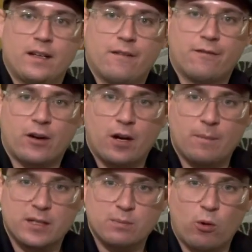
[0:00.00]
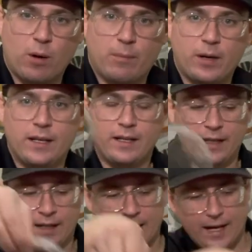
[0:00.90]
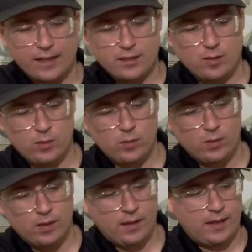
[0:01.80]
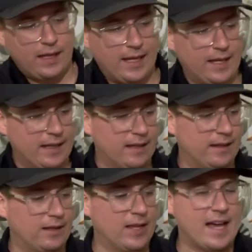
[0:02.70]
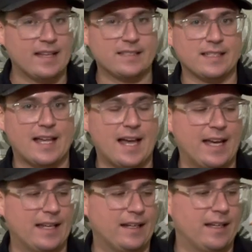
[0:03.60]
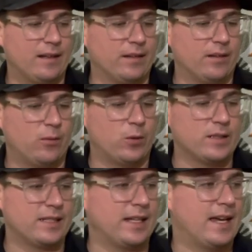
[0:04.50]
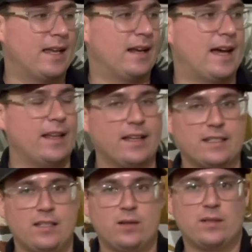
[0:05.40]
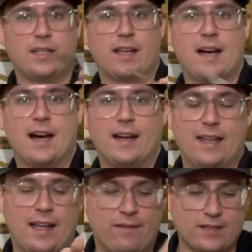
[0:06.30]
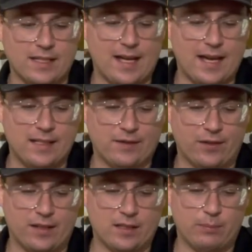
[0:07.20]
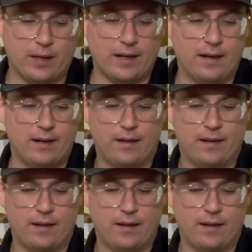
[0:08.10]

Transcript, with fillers: from the spore print onto a glass slide. And once again, I like to use the concave slides for this part.